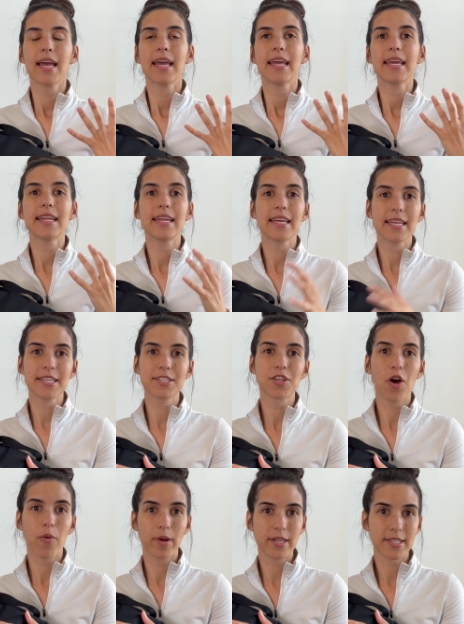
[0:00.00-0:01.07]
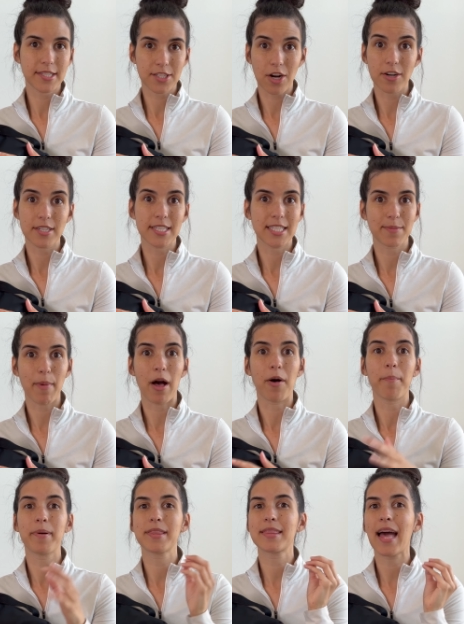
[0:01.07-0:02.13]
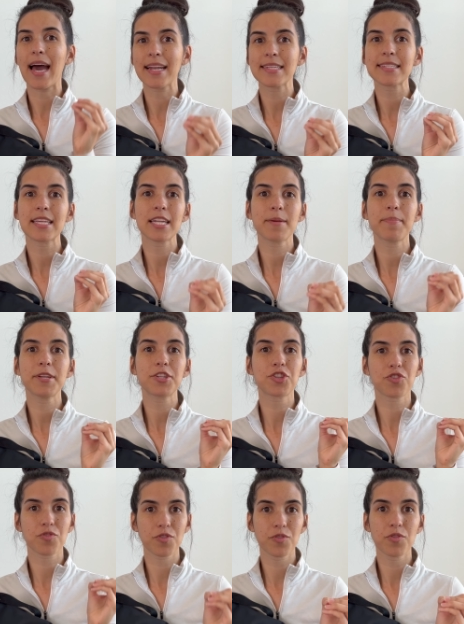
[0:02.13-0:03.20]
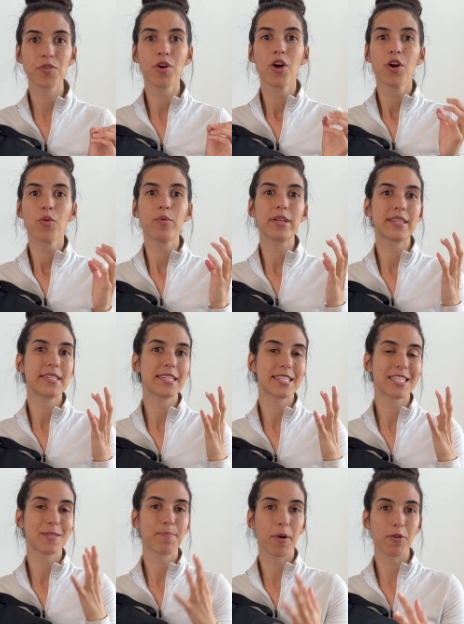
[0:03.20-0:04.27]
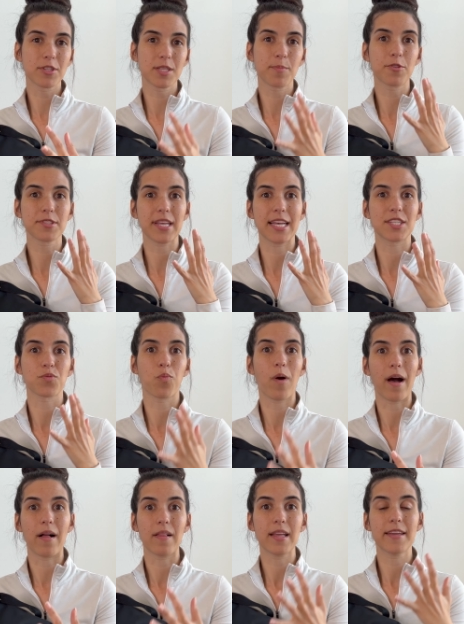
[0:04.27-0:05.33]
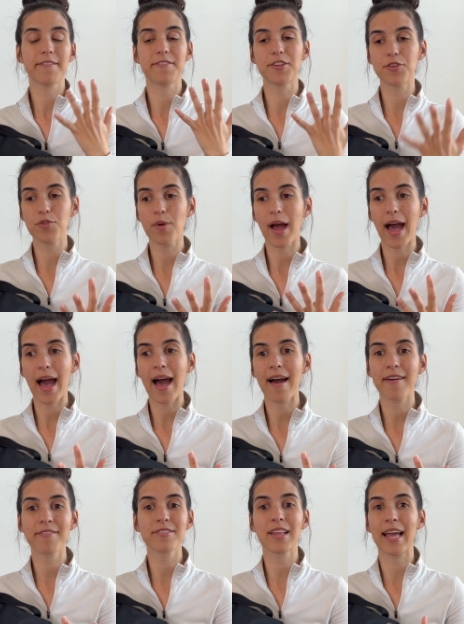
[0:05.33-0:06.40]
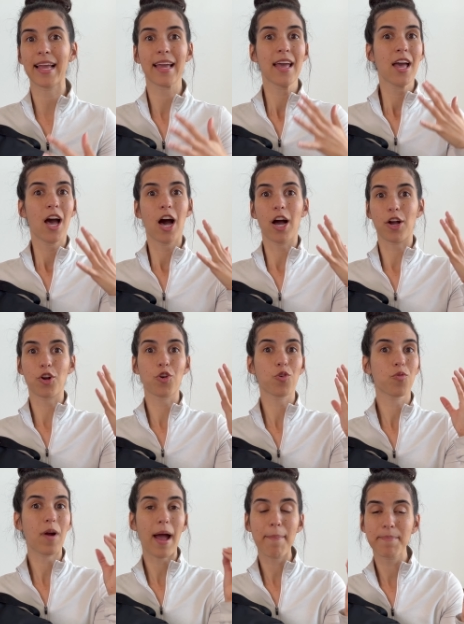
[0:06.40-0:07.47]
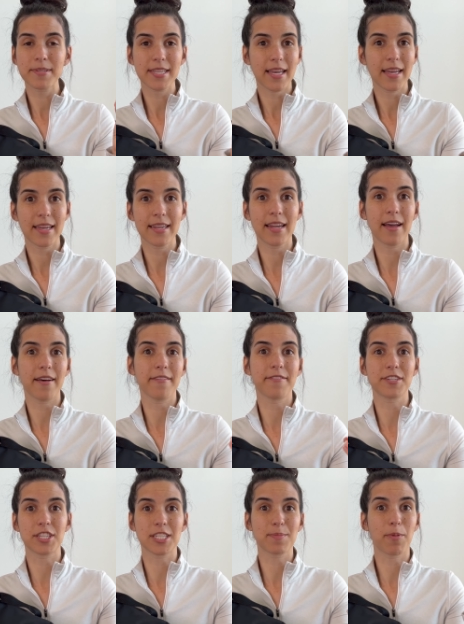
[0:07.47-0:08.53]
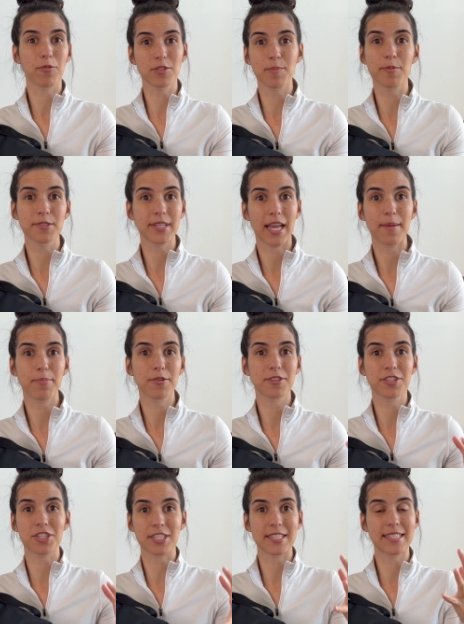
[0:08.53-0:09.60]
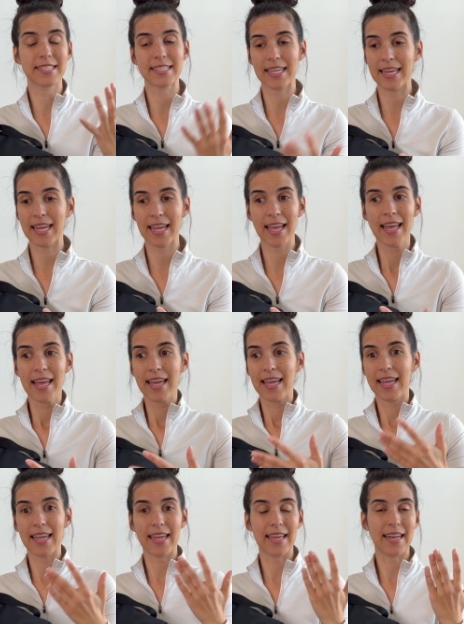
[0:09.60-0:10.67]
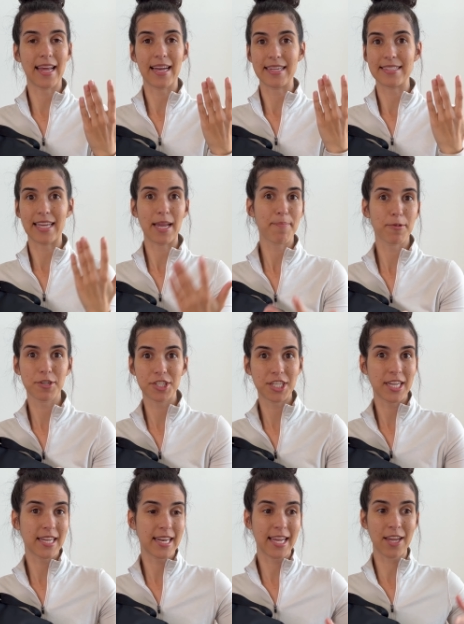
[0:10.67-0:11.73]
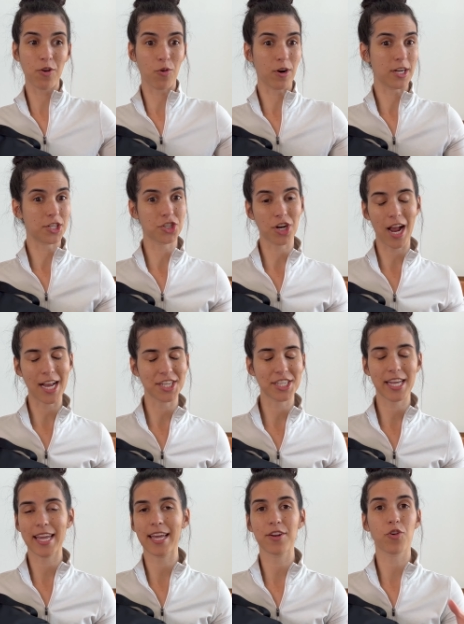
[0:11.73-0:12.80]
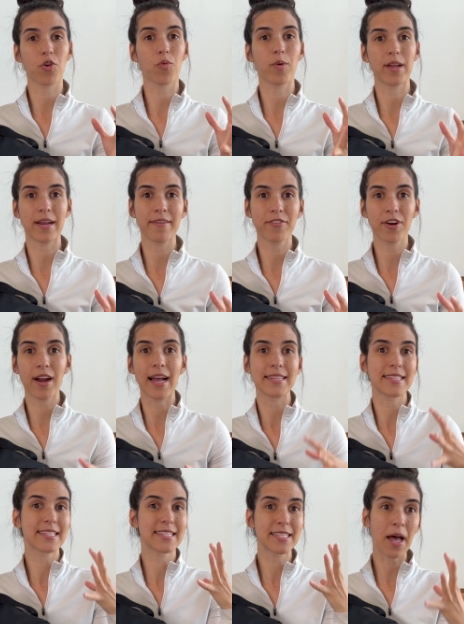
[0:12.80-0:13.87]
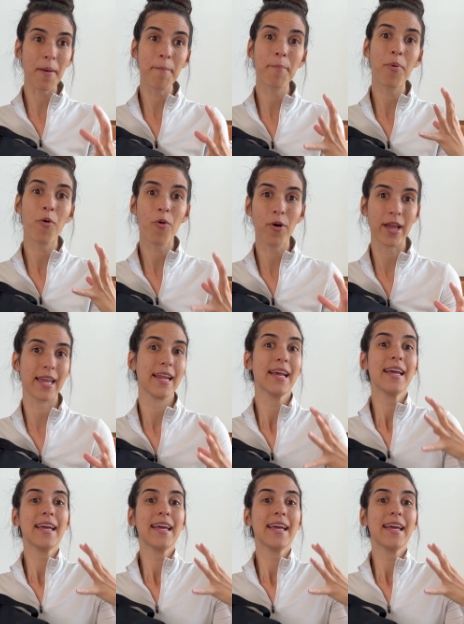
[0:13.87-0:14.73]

it is going to start to smell, but that is going to be true with disposables as well. If you have like a crap ton of disposable diapers just sitting in a diaper genie or a trash can or whatever, at some point